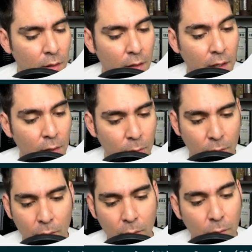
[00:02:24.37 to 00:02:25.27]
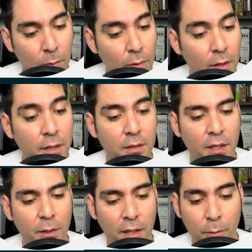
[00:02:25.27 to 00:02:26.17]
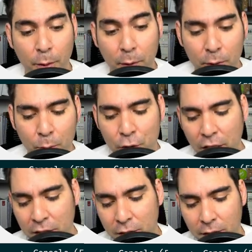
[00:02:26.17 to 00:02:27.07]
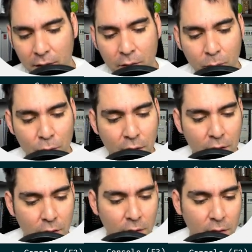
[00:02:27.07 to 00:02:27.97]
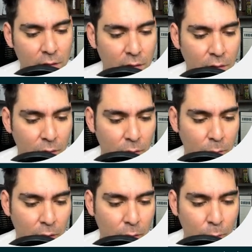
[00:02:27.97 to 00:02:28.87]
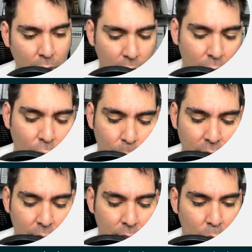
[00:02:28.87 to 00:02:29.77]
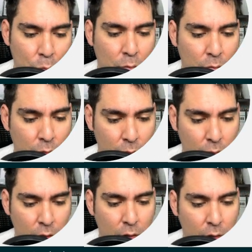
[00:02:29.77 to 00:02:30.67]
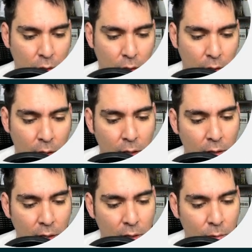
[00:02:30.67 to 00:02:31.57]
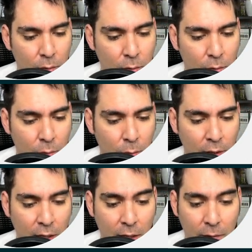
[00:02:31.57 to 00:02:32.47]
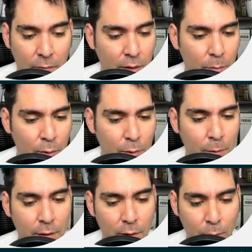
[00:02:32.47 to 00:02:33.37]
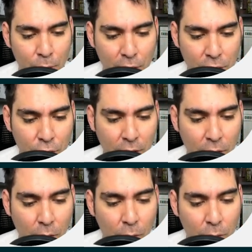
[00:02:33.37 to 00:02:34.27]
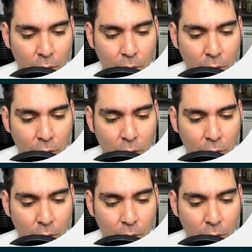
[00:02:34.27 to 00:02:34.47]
Now let's say that we want to change this. To change this, we do a copy, and now we have the possibility to change the code